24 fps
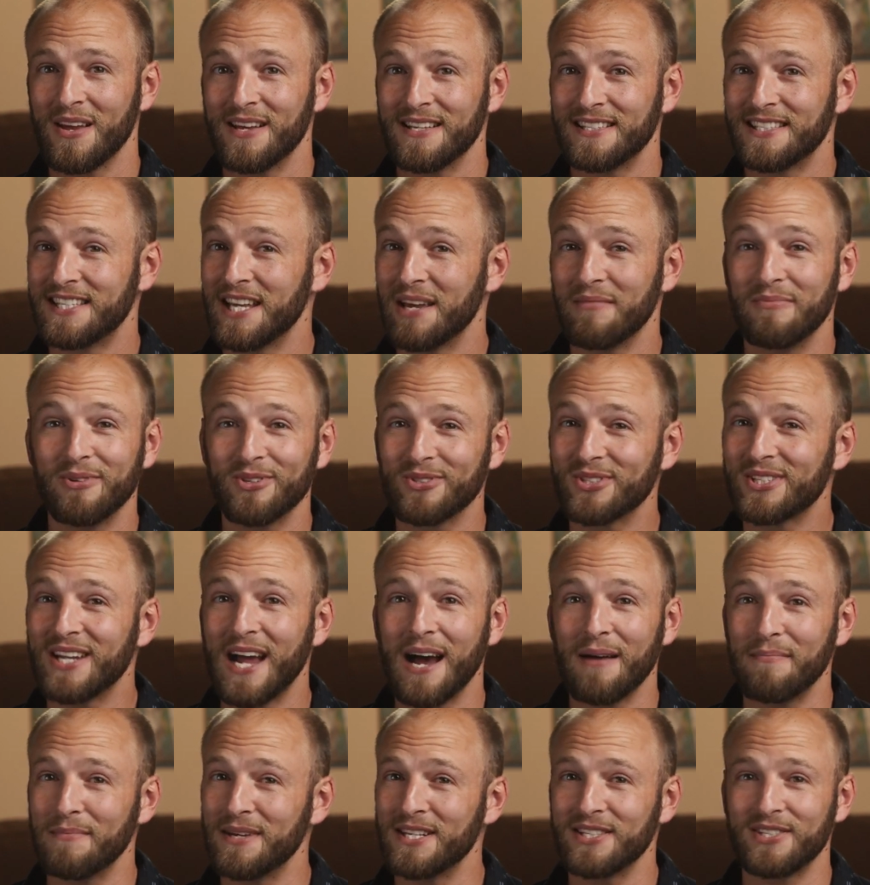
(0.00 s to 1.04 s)
Samuel's
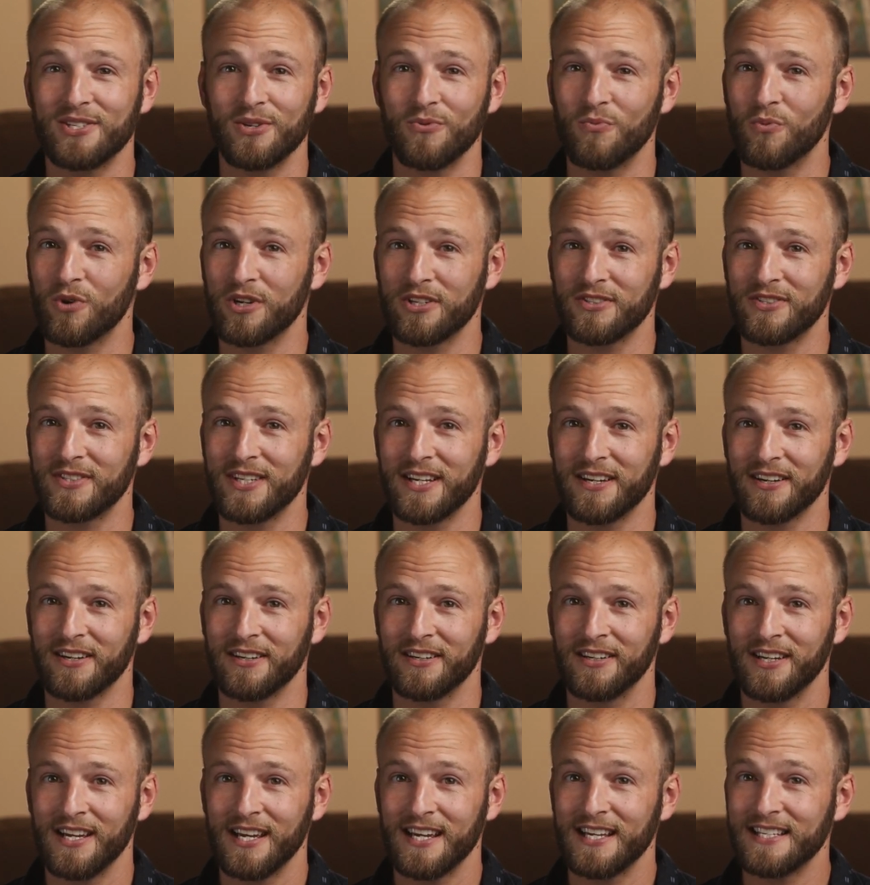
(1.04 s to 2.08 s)
not mincing words here.
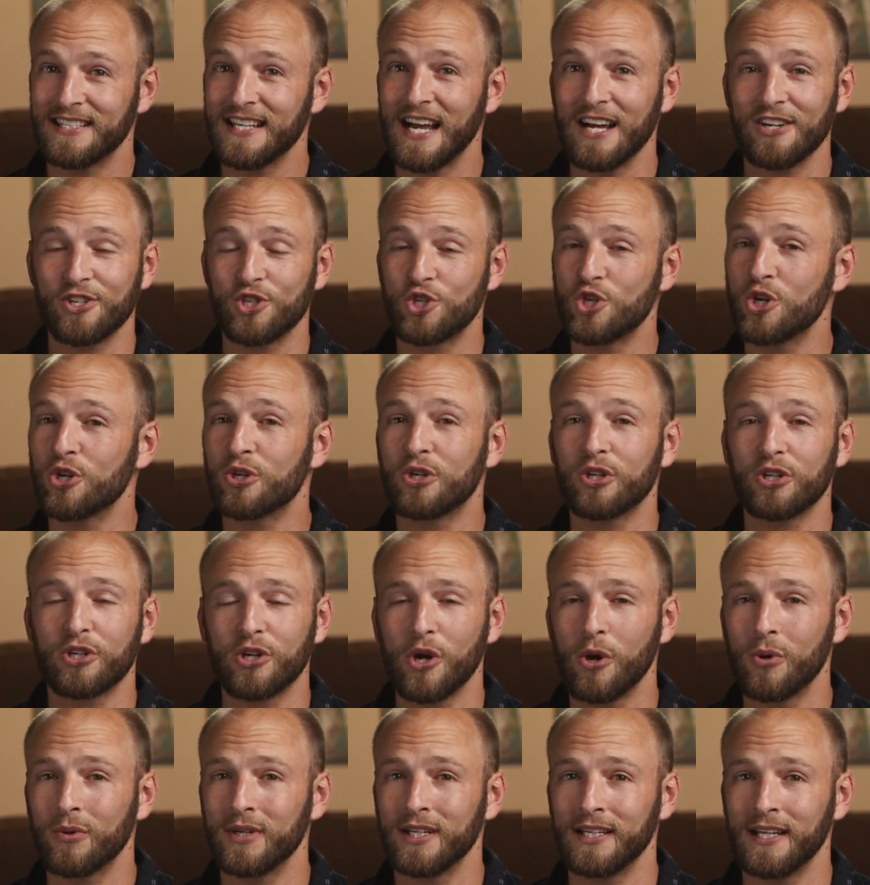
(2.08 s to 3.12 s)
He's not
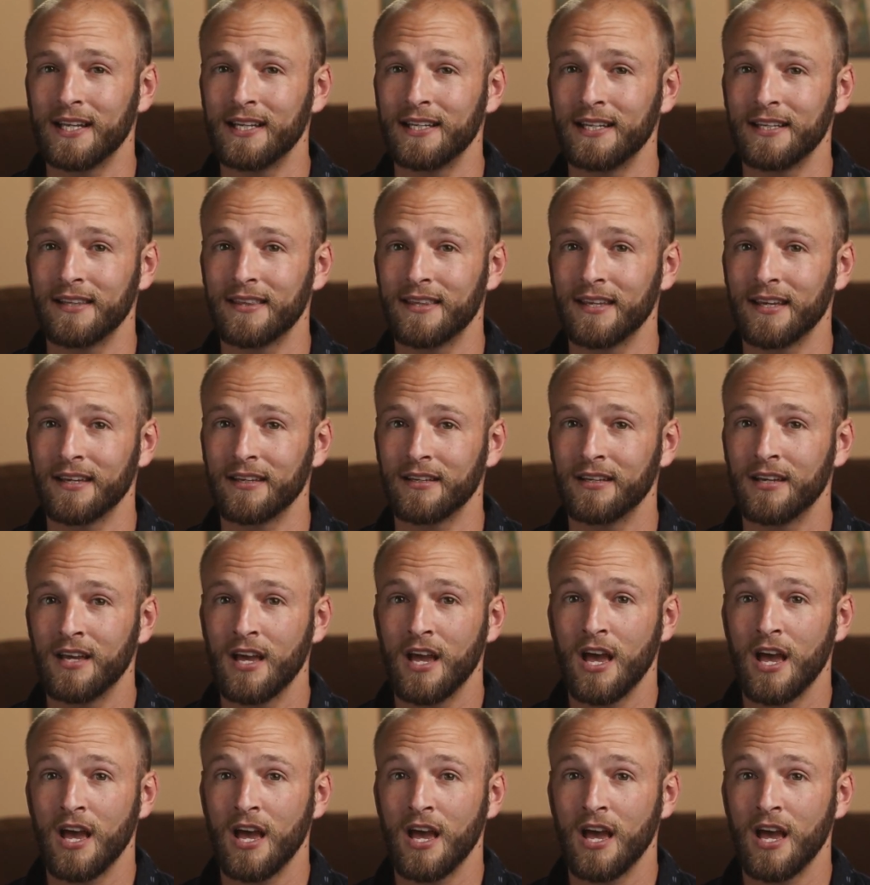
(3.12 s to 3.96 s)
sugarcoating anything.